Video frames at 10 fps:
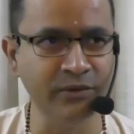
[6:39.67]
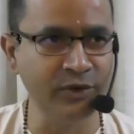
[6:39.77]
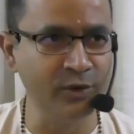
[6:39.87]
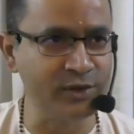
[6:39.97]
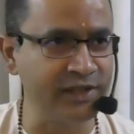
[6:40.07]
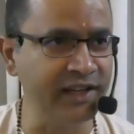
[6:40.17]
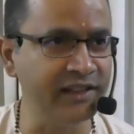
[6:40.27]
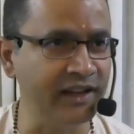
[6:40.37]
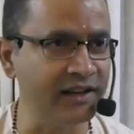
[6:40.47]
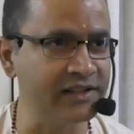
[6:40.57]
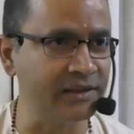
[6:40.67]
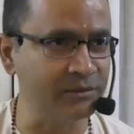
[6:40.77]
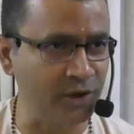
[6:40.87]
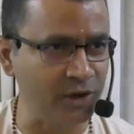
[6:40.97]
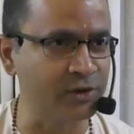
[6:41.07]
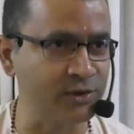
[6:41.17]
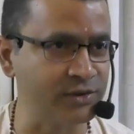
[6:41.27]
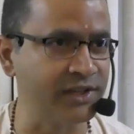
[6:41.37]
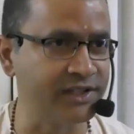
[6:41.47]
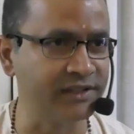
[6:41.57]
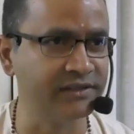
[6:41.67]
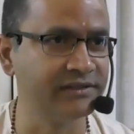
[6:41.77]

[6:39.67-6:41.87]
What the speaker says: you see there is some thought association.